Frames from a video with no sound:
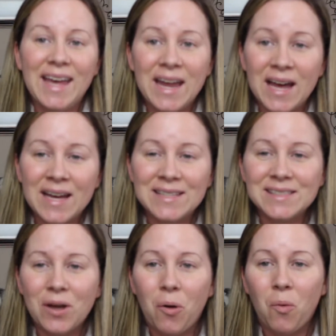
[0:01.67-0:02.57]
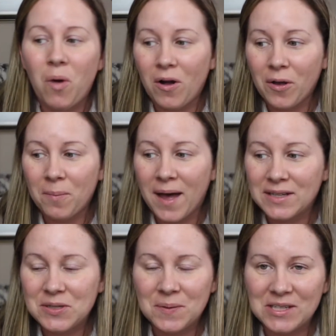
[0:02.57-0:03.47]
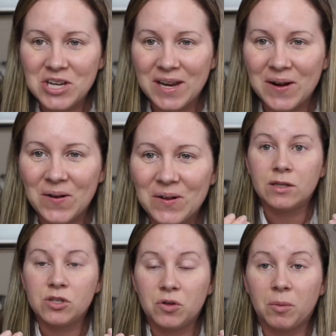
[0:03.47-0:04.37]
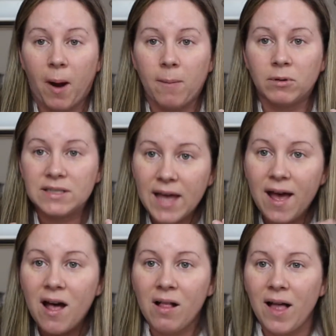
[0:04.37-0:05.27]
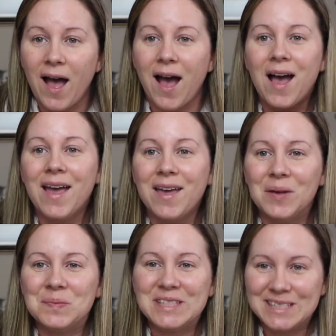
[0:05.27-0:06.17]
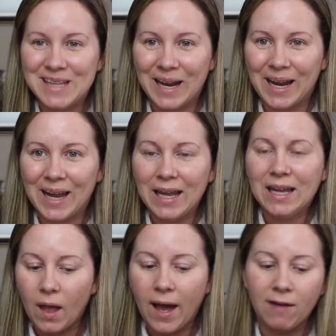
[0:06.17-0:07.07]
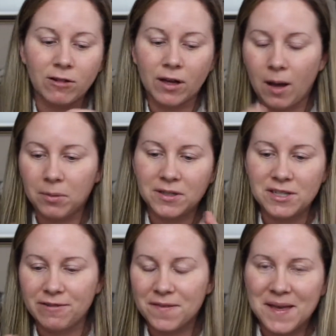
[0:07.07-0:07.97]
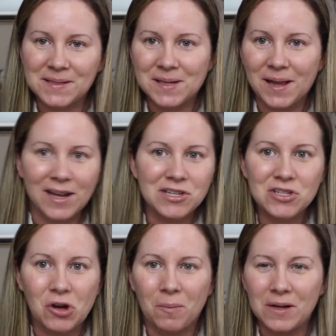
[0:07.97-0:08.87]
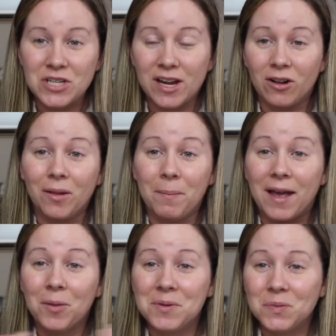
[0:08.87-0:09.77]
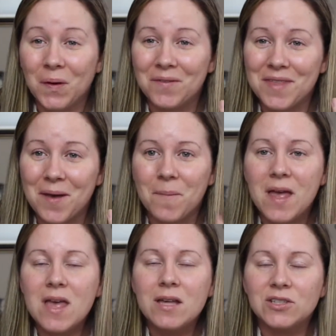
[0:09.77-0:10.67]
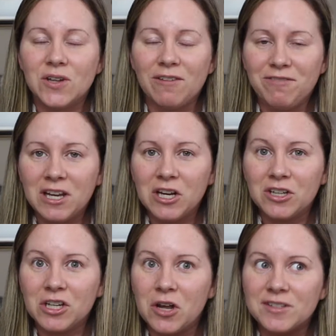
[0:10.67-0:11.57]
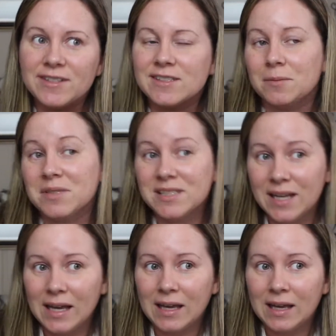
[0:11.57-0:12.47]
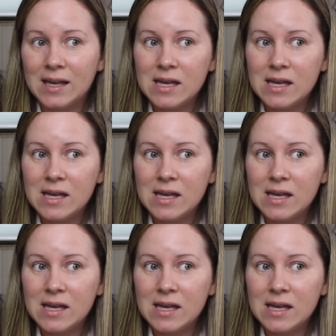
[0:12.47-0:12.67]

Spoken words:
Hey guys, welcome back to my channel. You could probably tell I am sick. I have a couple of different things that I like to do on my channel and makeup is one of them. So I figured, you know, since I'm sick,